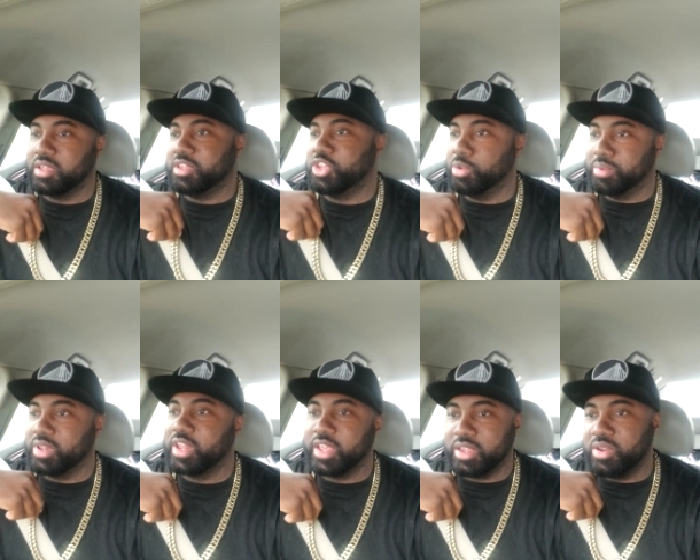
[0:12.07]
Cuban
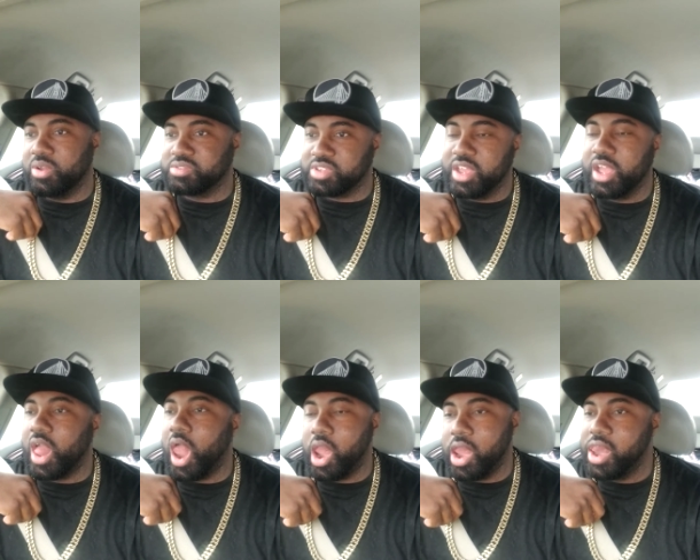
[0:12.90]
link, you know what
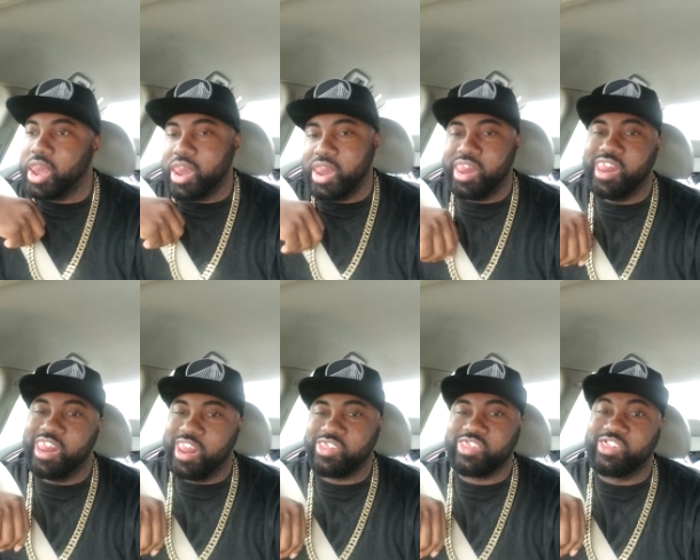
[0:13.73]
I'm saying?
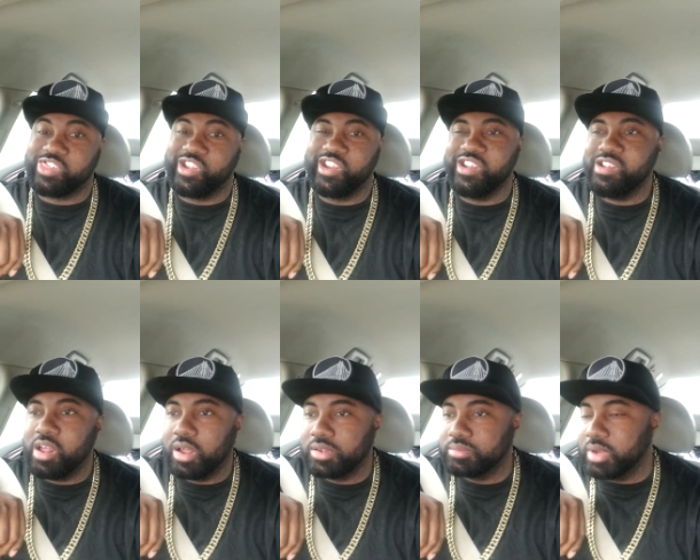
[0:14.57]
Uh, with here.
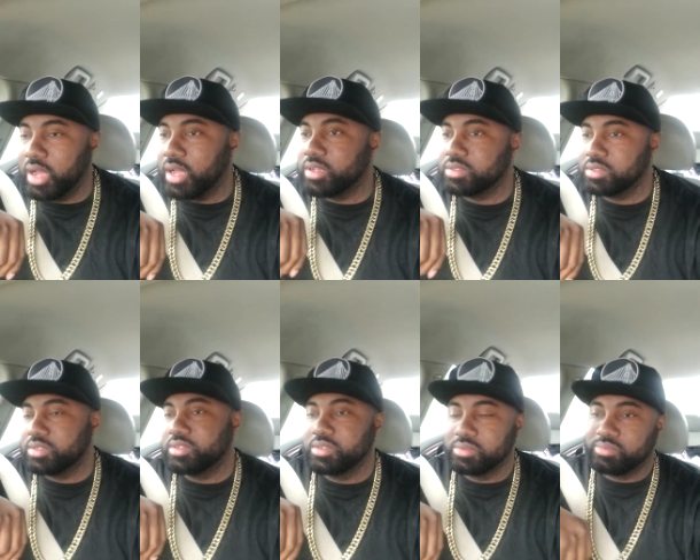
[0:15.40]
But
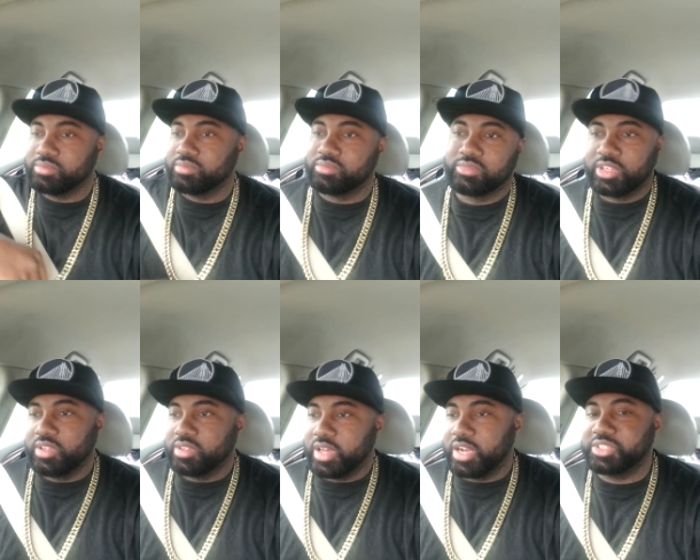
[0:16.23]

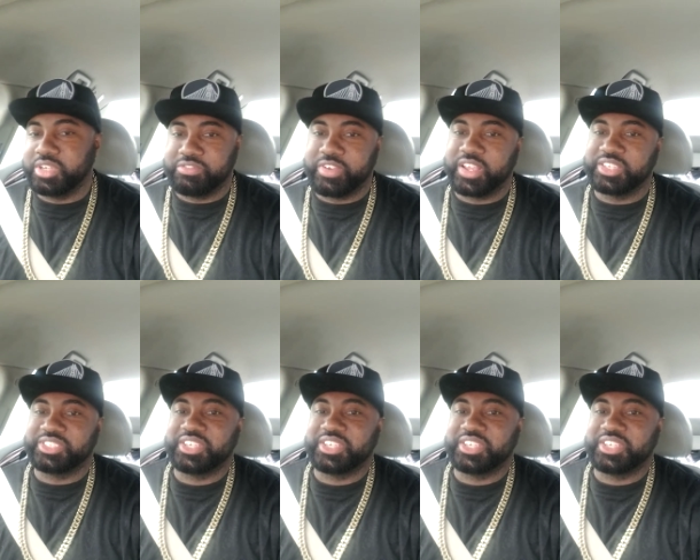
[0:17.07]
a lot of shit, fake as shit.